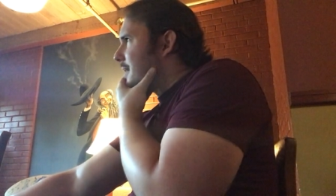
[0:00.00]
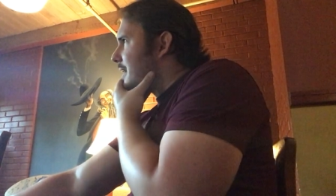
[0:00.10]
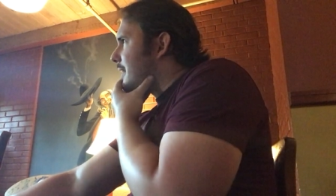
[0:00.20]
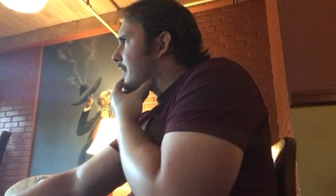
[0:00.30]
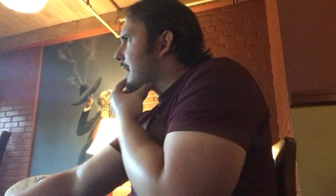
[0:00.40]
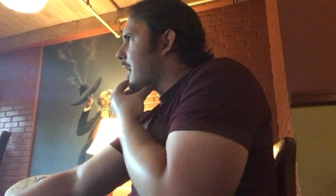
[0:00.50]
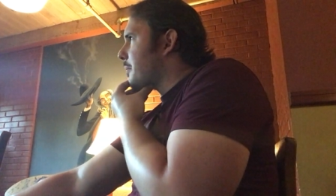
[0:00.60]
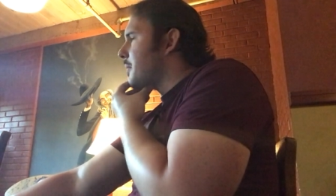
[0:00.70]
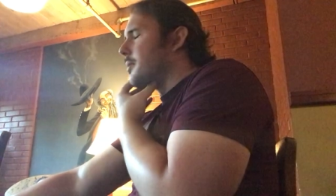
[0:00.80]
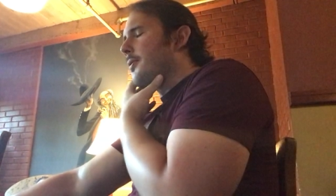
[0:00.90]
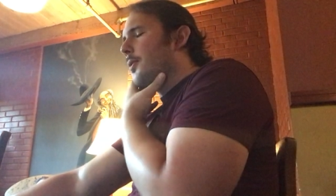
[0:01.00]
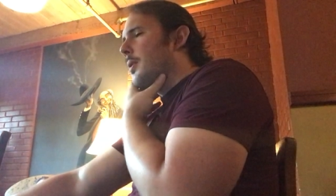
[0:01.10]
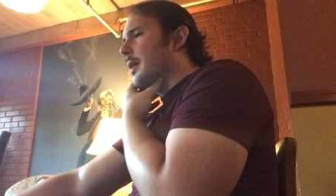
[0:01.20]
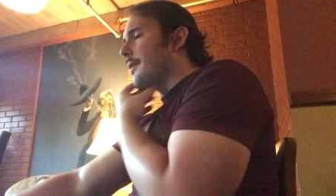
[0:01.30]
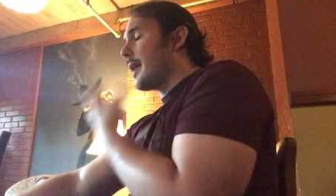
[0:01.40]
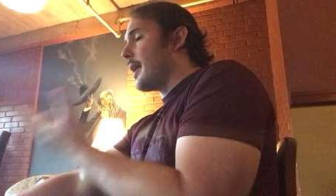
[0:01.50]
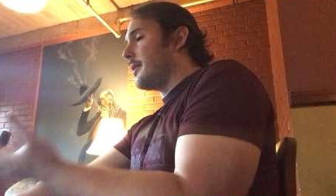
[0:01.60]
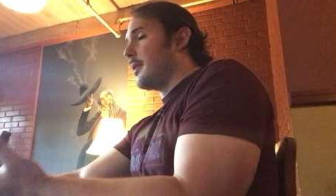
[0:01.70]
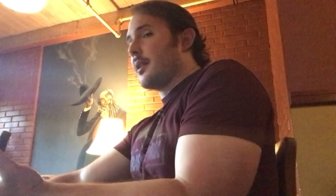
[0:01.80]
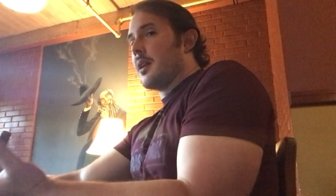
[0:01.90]
seen it happen before. I've
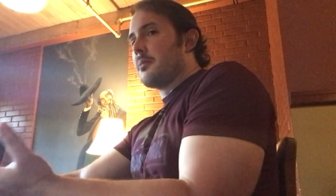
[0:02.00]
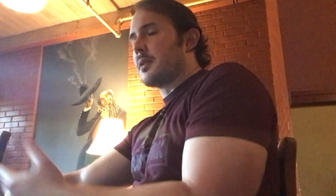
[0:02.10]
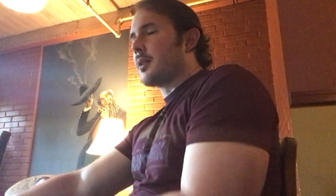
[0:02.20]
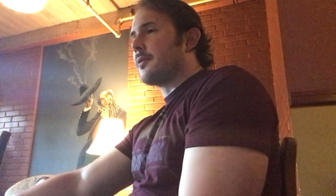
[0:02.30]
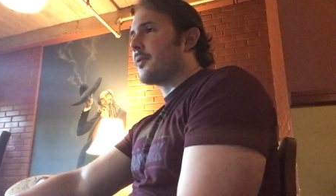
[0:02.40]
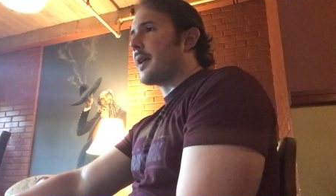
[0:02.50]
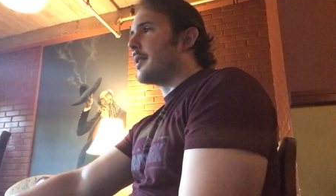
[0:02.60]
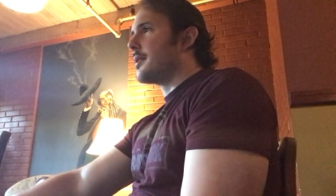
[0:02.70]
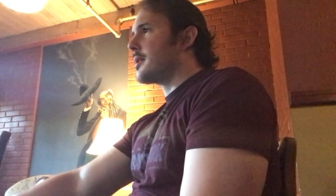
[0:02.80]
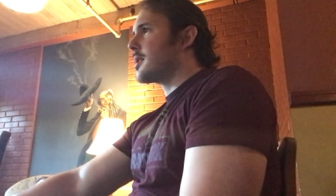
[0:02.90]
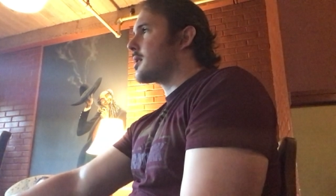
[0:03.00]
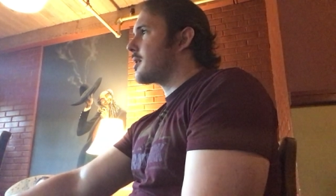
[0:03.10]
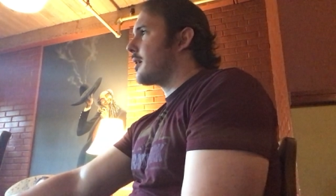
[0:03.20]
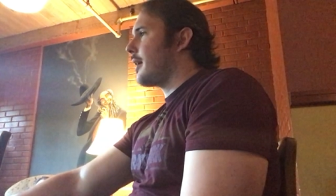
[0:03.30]
had a number of friends